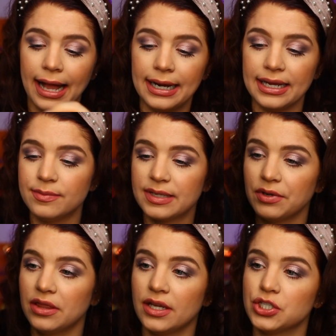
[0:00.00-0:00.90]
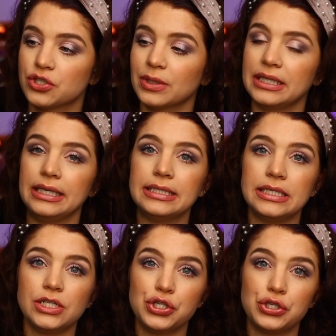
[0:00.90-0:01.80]
And it keeps everything just really
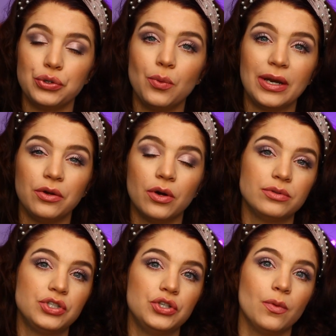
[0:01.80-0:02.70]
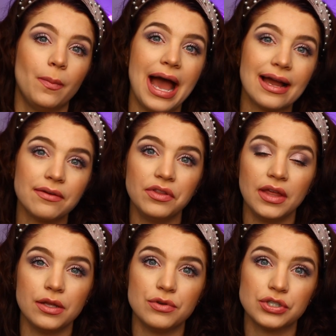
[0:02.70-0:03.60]
easy too. When you go to pack
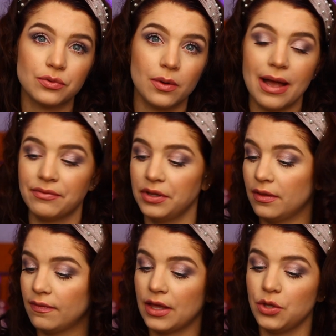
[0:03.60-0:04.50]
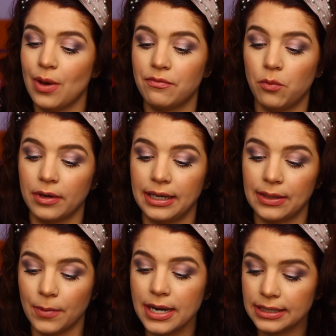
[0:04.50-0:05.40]
everything, you just throw everything that you have worn
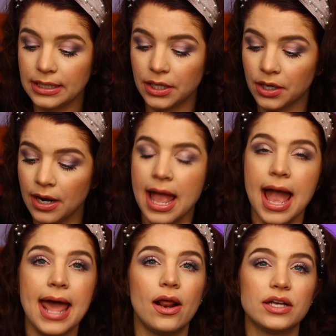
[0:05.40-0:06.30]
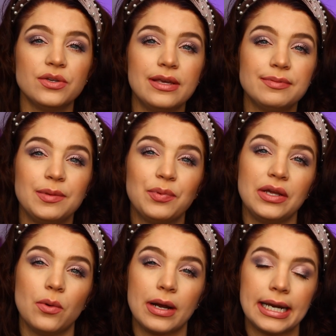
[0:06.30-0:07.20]
right in here. And it also keeps me
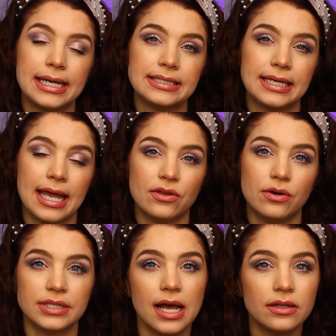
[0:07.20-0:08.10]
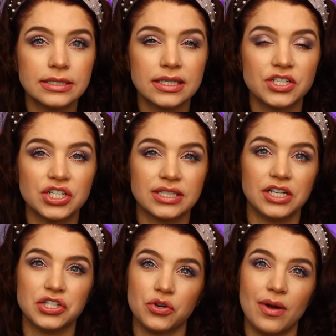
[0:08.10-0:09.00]
pretty organized like at the hotel and such because I
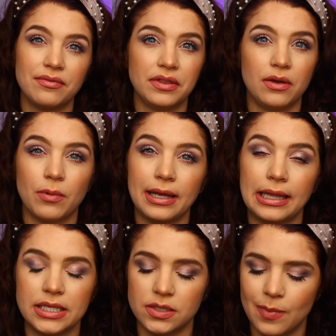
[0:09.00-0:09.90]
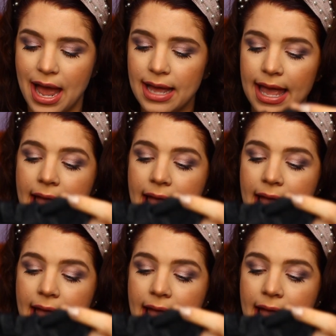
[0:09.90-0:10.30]
just throw everything right in this bag.